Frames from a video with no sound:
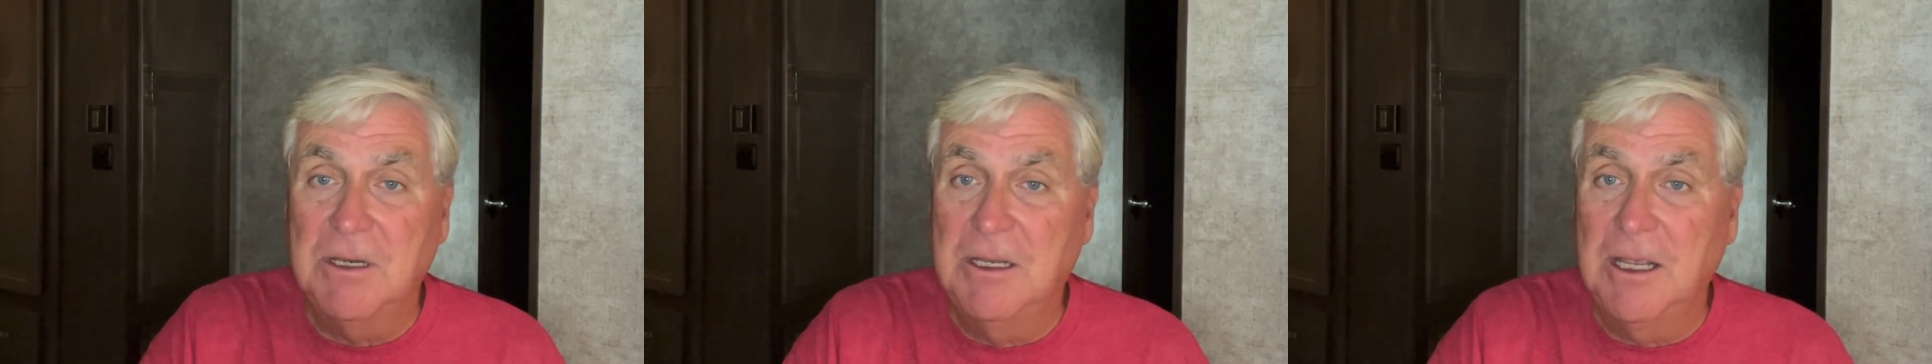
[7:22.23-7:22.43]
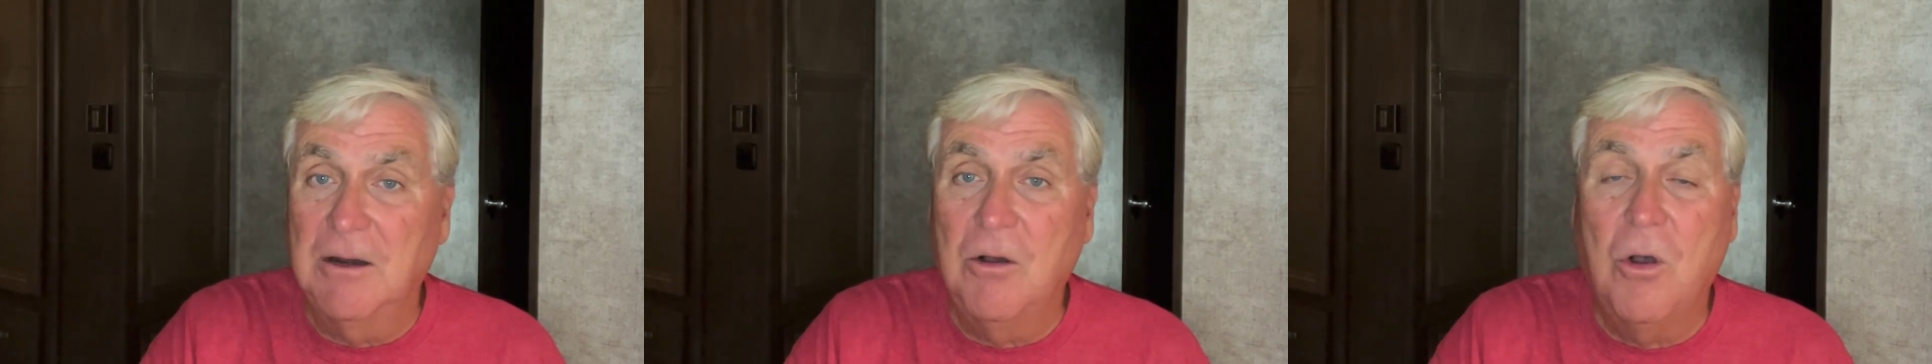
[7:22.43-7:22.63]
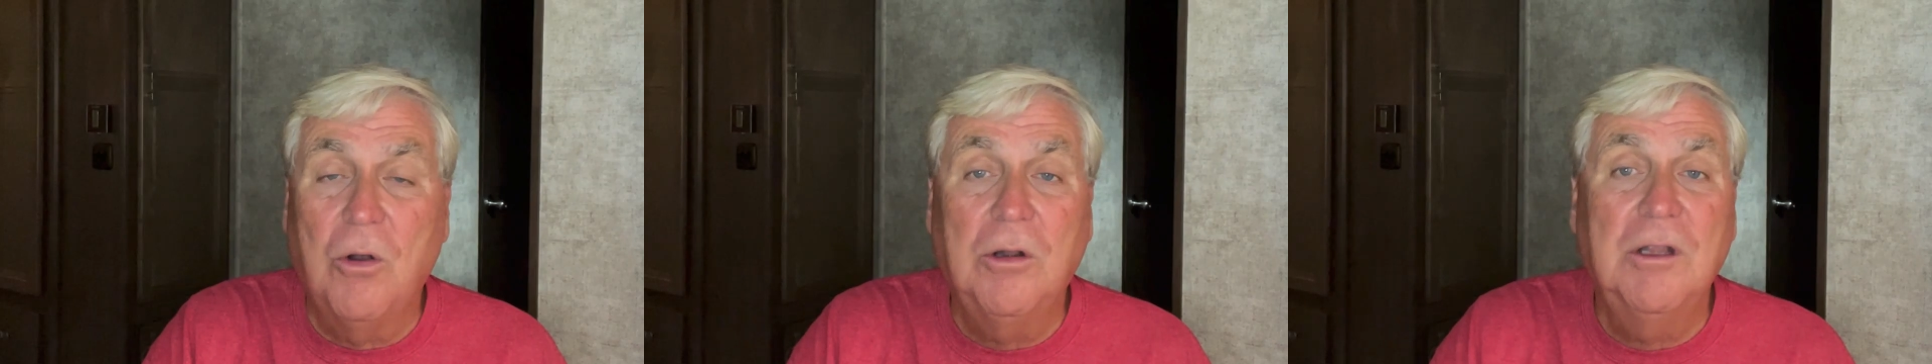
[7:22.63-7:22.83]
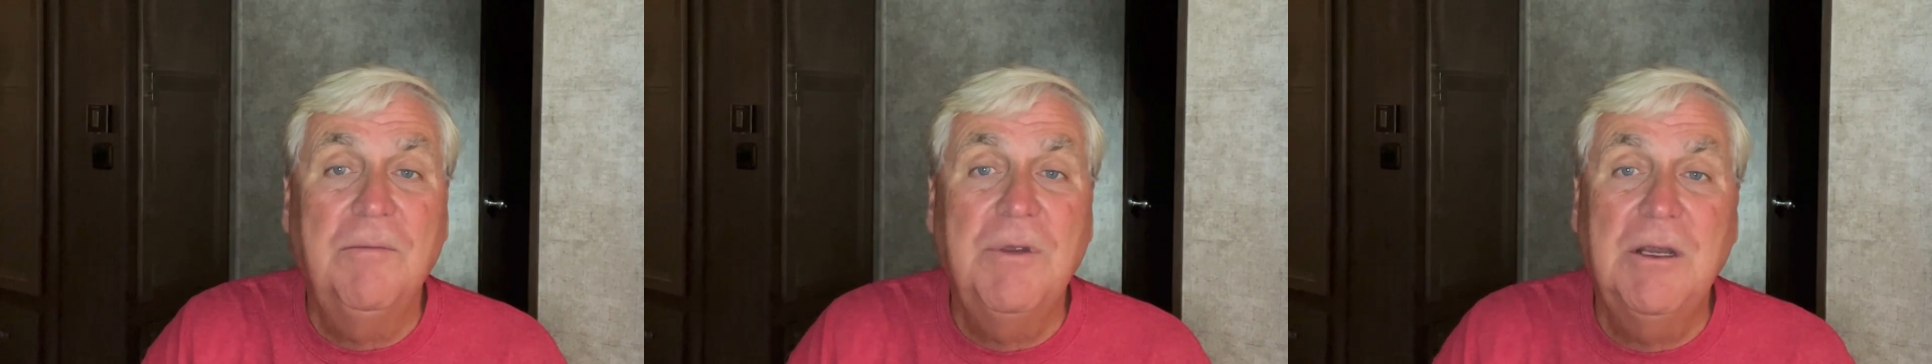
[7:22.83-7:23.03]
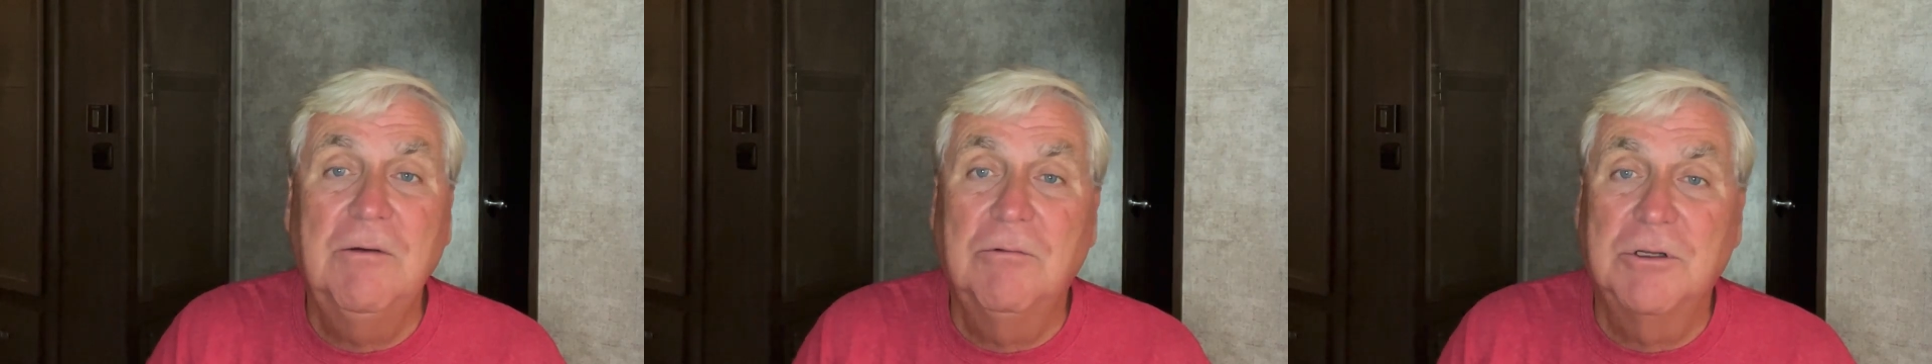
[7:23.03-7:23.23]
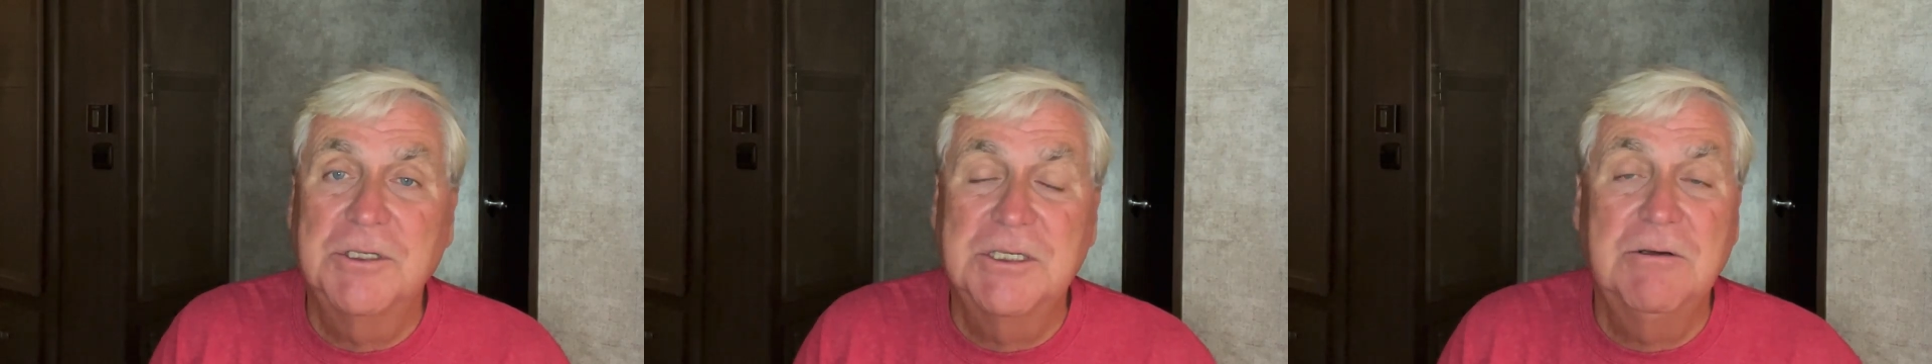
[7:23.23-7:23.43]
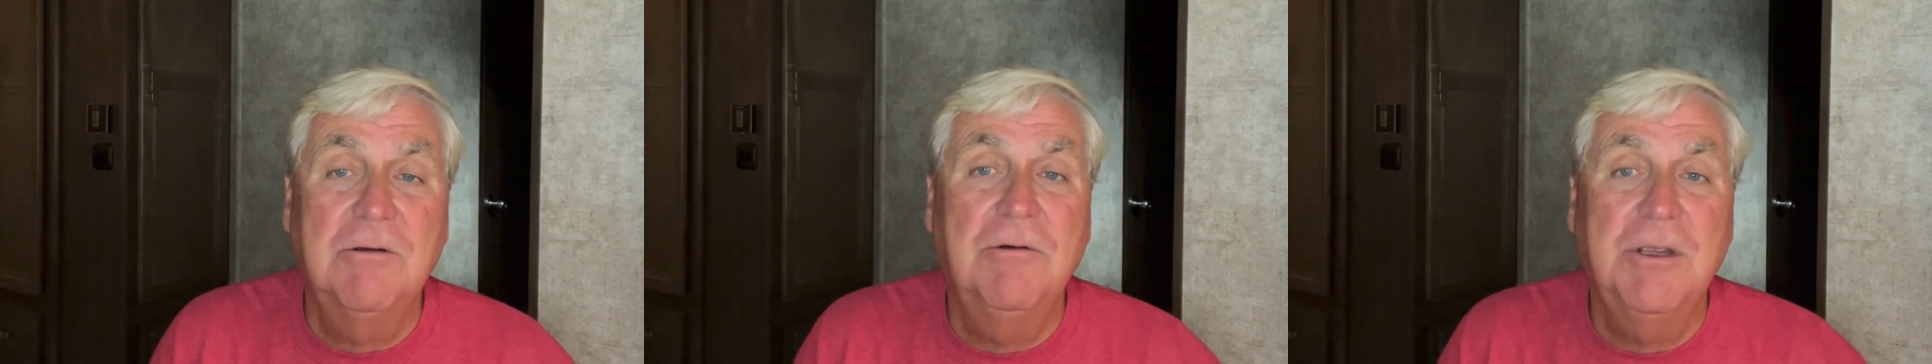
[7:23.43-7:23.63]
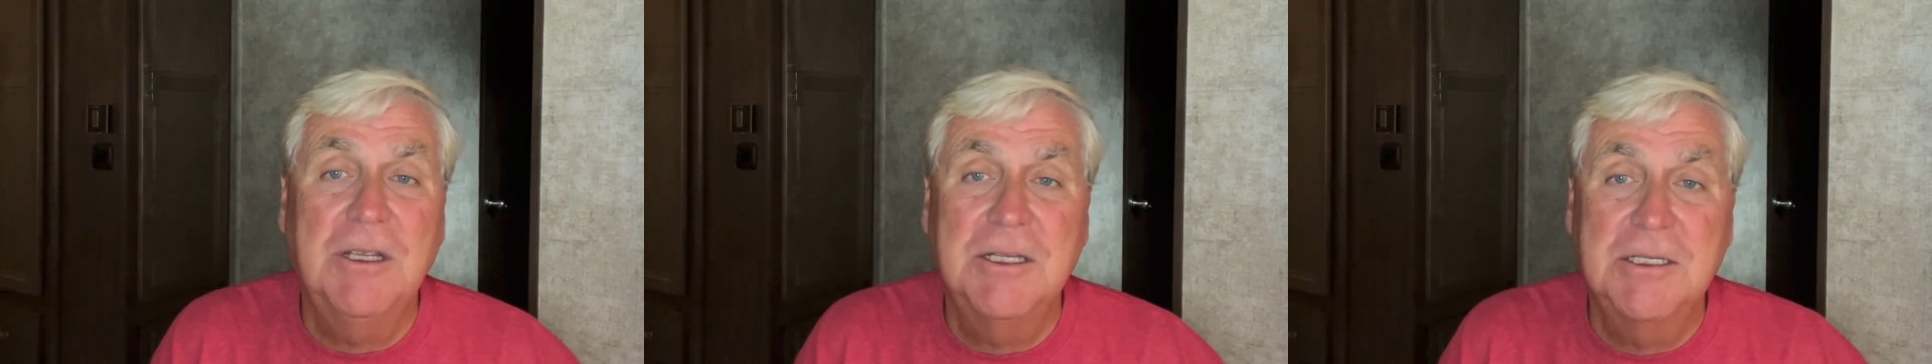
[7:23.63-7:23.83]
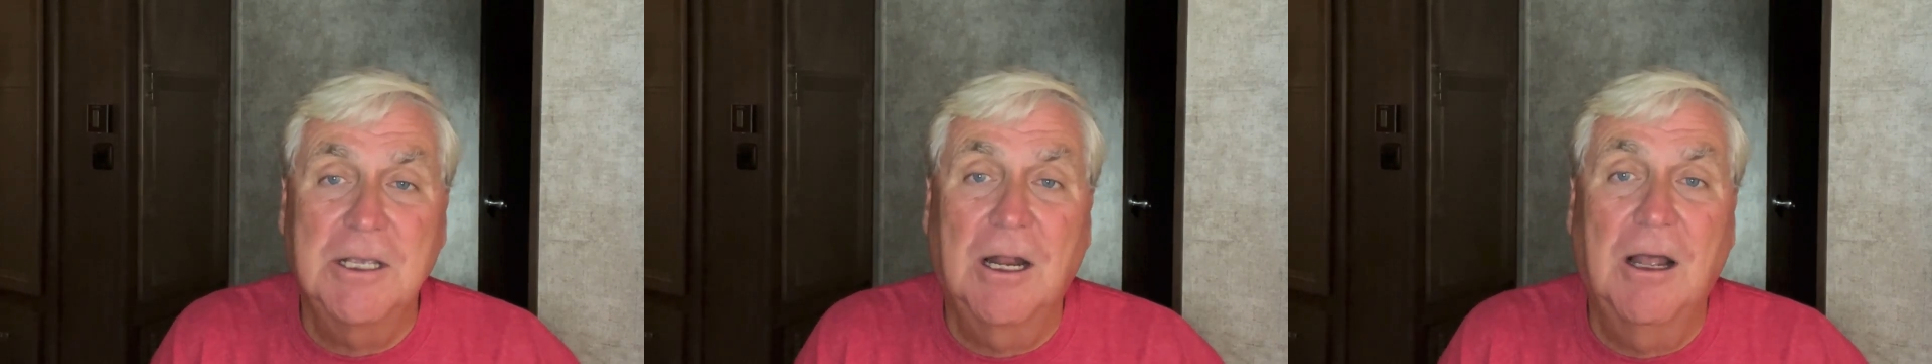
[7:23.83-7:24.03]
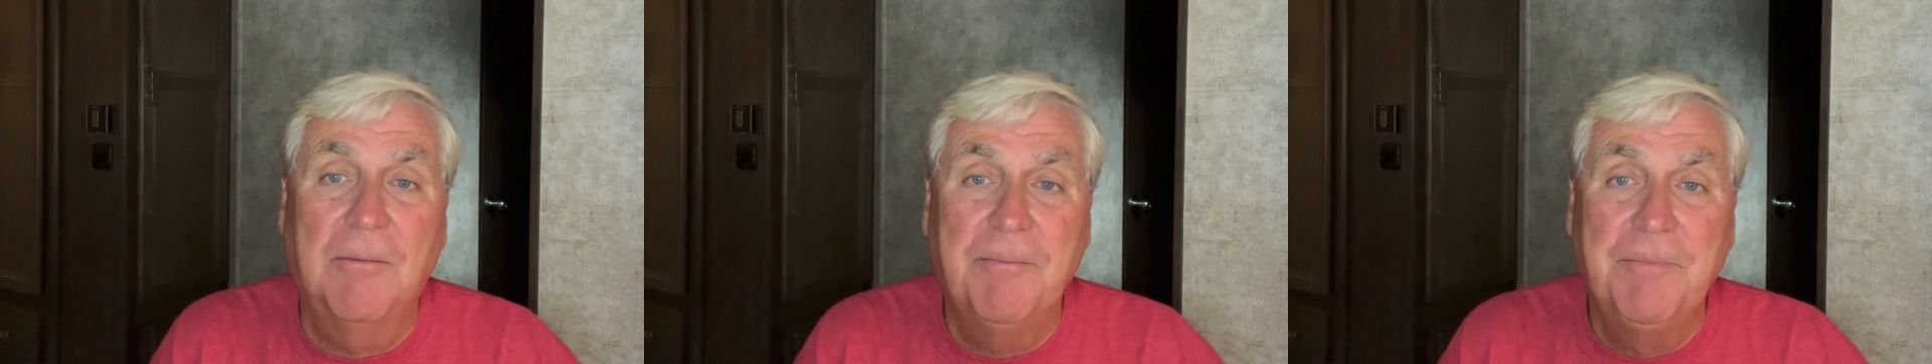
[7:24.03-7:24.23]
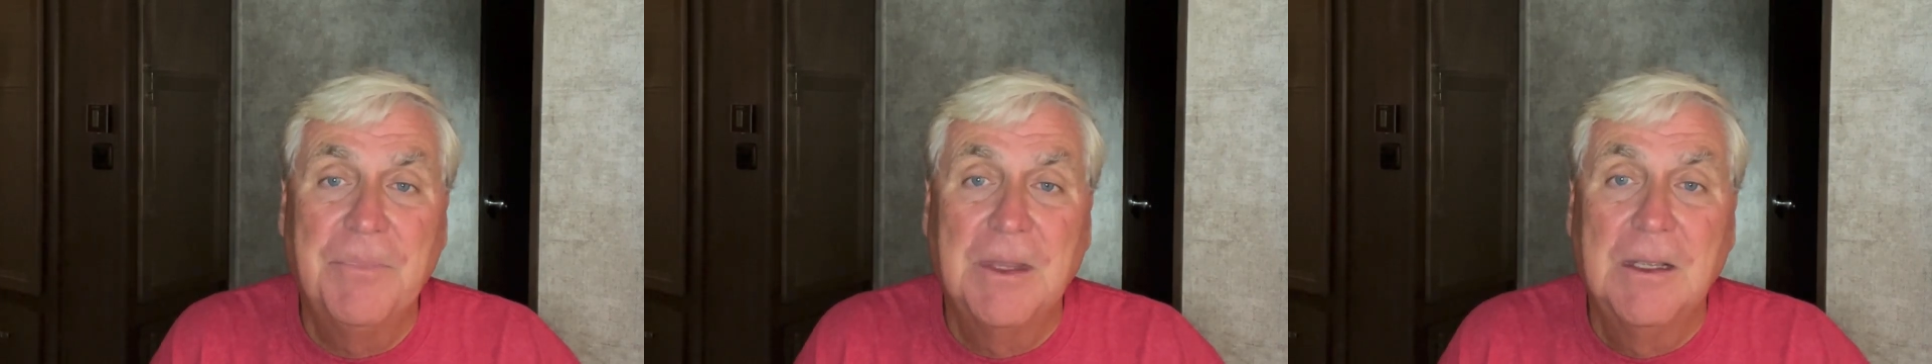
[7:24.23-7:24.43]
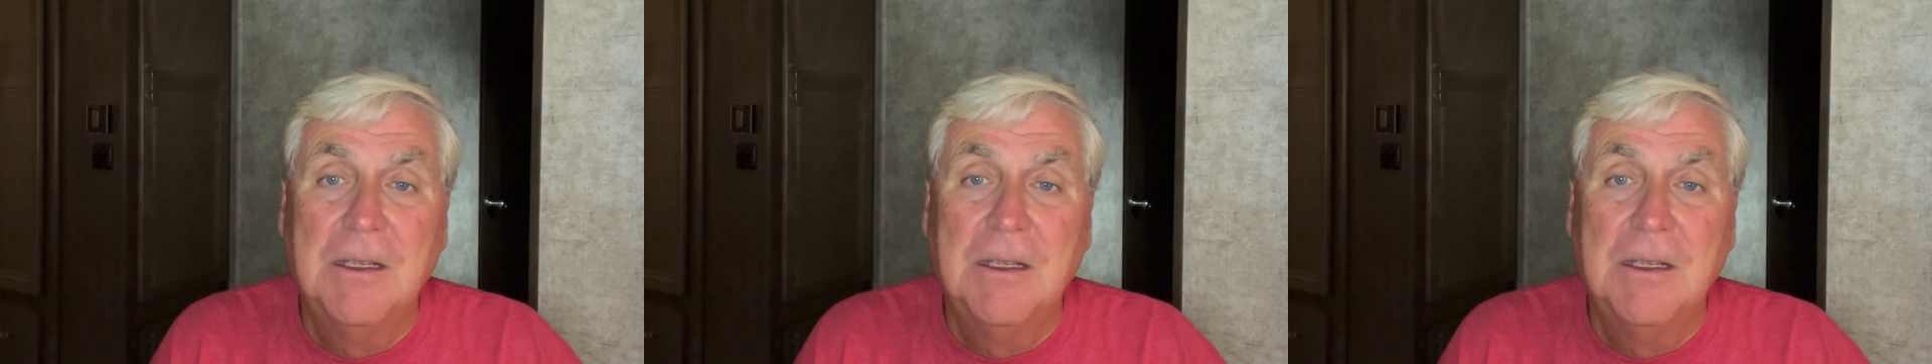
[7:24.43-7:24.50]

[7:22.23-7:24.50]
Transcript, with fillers: get a hold of me and we'll see what we can set up.